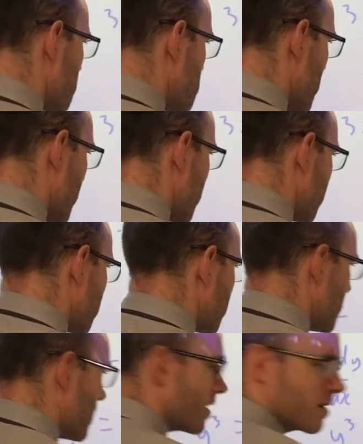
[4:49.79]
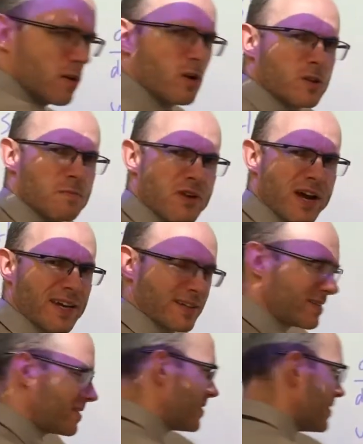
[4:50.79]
bracket, lots of brackets,